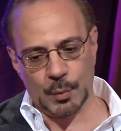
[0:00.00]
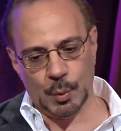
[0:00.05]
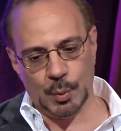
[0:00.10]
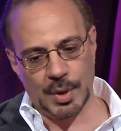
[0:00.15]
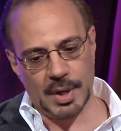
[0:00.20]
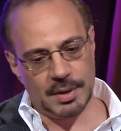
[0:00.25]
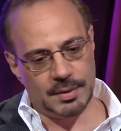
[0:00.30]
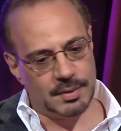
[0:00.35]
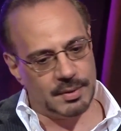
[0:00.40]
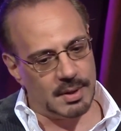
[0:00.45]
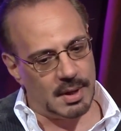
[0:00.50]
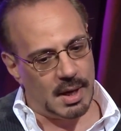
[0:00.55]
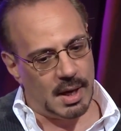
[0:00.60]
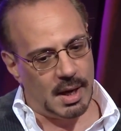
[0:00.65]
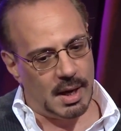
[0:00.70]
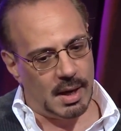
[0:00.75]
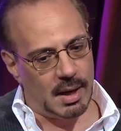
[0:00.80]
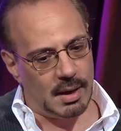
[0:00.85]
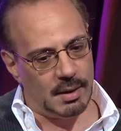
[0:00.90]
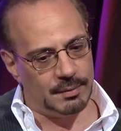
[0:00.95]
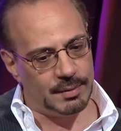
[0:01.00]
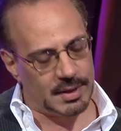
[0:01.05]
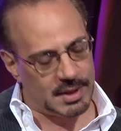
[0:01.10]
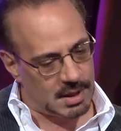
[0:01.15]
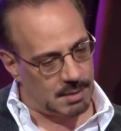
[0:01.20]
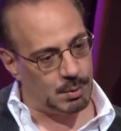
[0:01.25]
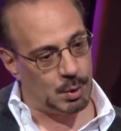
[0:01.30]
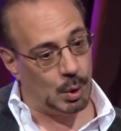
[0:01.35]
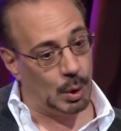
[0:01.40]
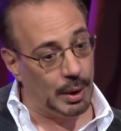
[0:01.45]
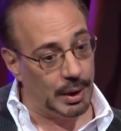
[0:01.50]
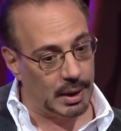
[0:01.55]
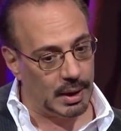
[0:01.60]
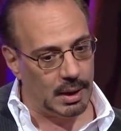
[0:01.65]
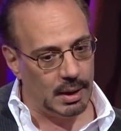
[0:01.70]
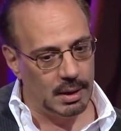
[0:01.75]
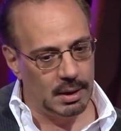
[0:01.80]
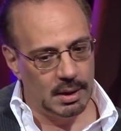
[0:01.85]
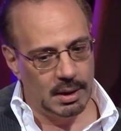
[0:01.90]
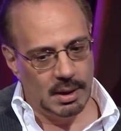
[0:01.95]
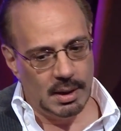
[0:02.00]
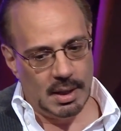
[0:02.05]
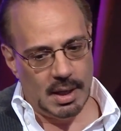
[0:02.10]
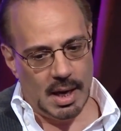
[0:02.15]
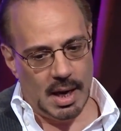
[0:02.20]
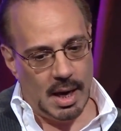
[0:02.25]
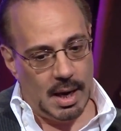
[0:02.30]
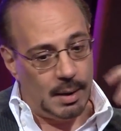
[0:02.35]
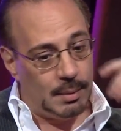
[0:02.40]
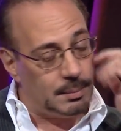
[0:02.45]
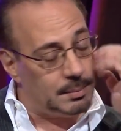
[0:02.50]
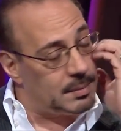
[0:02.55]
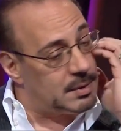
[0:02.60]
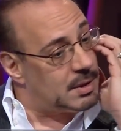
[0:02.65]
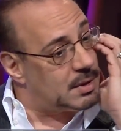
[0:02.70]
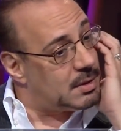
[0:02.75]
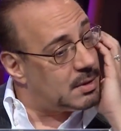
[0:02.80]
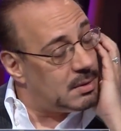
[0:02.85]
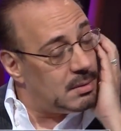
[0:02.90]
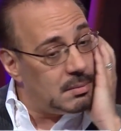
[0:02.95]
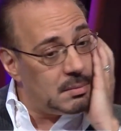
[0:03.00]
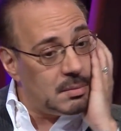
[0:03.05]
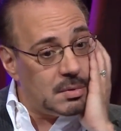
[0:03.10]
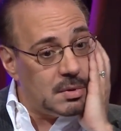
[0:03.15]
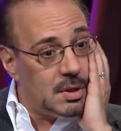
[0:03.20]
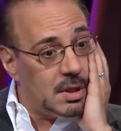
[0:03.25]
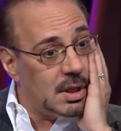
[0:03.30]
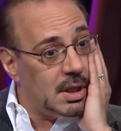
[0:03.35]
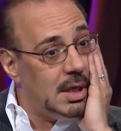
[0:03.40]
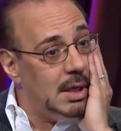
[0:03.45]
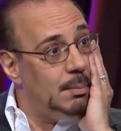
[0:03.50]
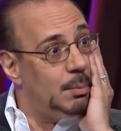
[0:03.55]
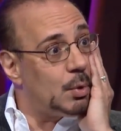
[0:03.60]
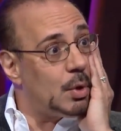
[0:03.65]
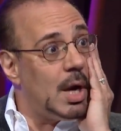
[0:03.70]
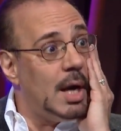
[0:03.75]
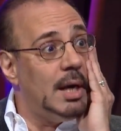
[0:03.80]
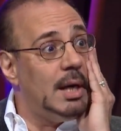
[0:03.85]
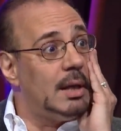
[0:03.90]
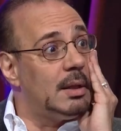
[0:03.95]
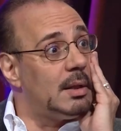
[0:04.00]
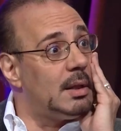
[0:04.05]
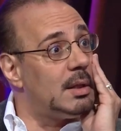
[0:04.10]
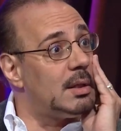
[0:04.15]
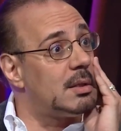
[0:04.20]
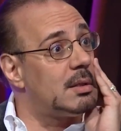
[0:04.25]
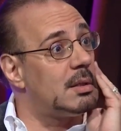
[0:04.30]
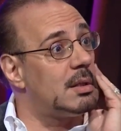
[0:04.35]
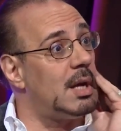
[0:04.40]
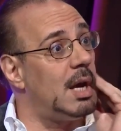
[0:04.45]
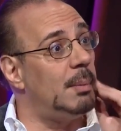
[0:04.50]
With Phantasmagoria, just to keep writing this.